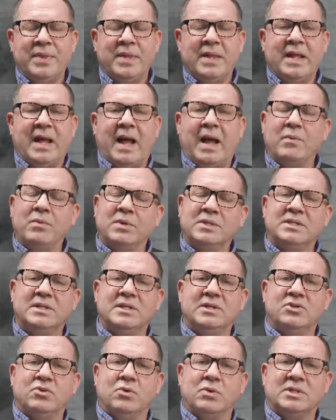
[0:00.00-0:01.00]
I wasn't
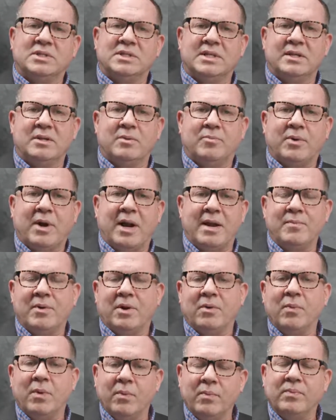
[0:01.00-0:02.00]
endorsed in the primary.
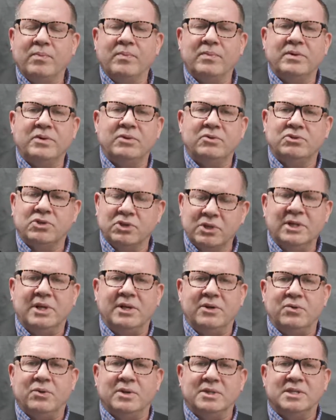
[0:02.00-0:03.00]
Well, you shouldn't
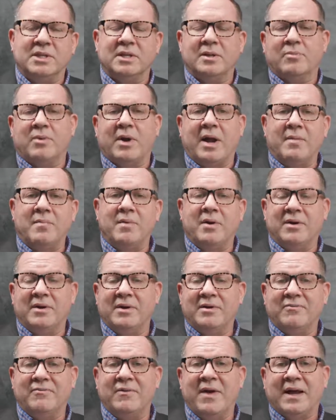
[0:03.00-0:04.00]
endorse in the primary.
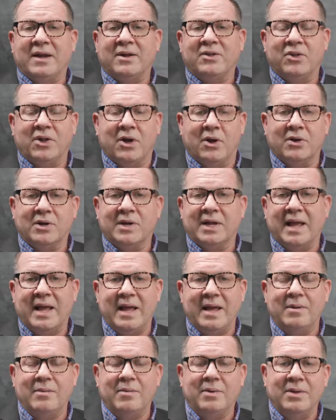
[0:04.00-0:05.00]
In fact, Clark
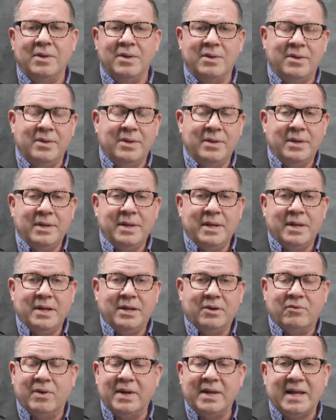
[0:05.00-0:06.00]
and
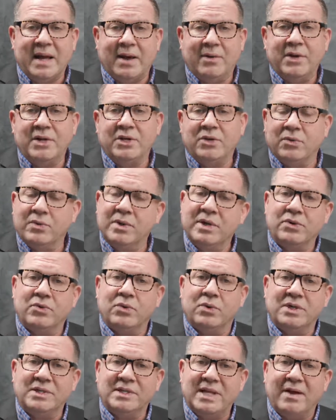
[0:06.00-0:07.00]
Greene County don't
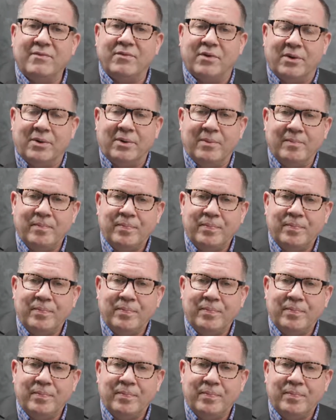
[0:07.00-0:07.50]
endorse ever.